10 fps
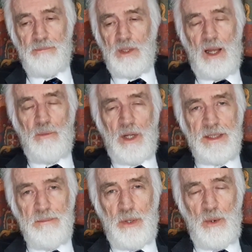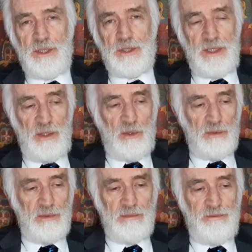like writing poetry
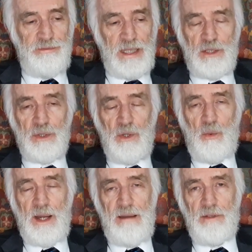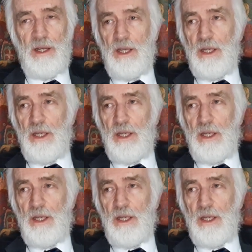or fiction or whatever,